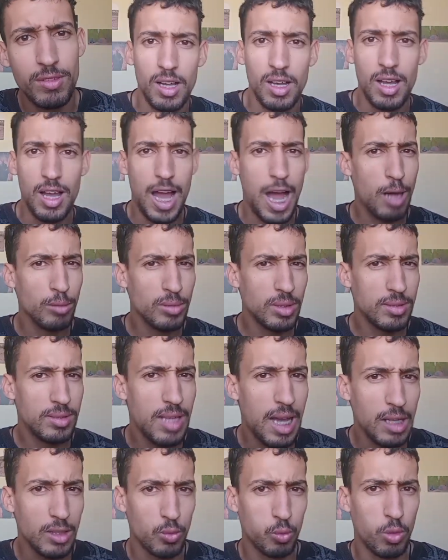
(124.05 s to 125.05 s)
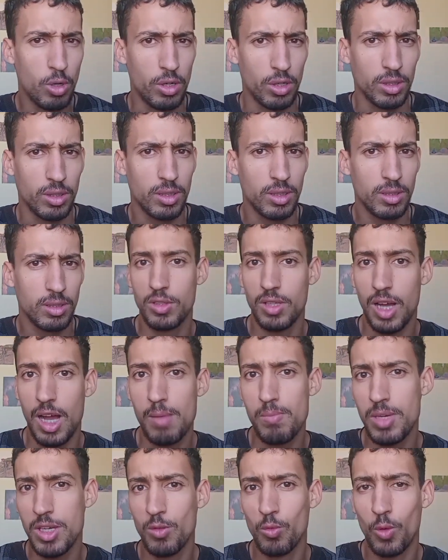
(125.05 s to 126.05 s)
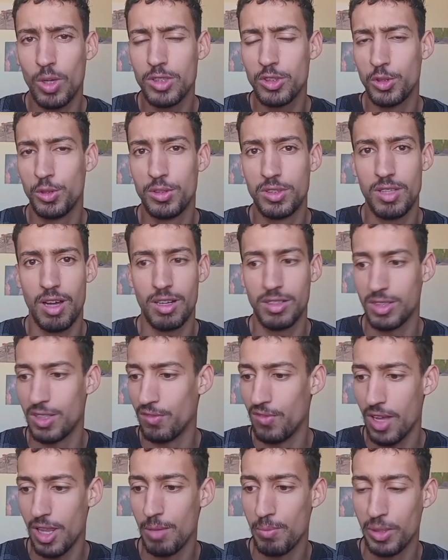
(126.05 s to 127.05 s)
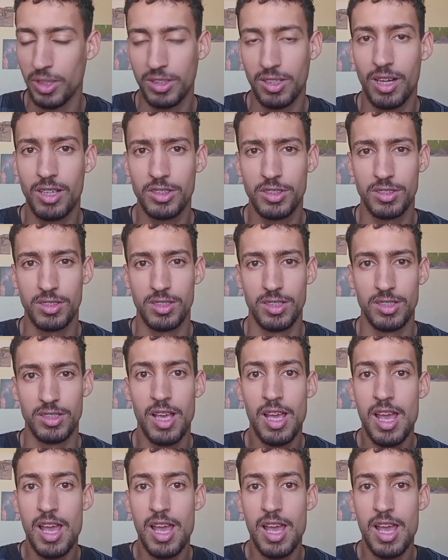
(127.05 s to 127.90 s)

How does that work? I mean, once you start developing consciousness